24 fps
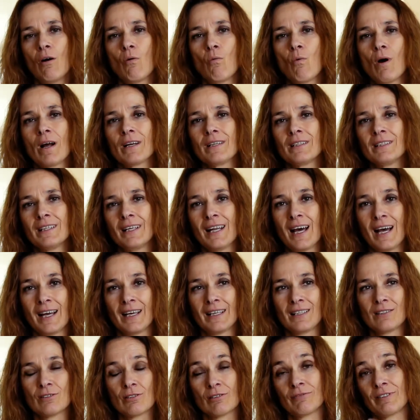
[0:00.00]
One, the
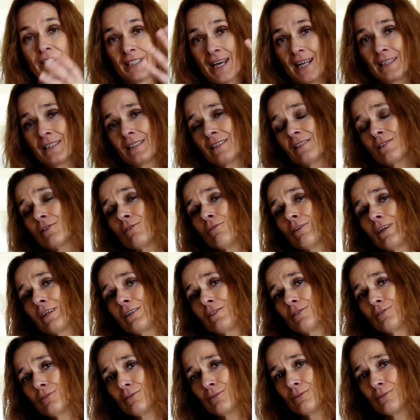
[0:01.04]
lines of Italians going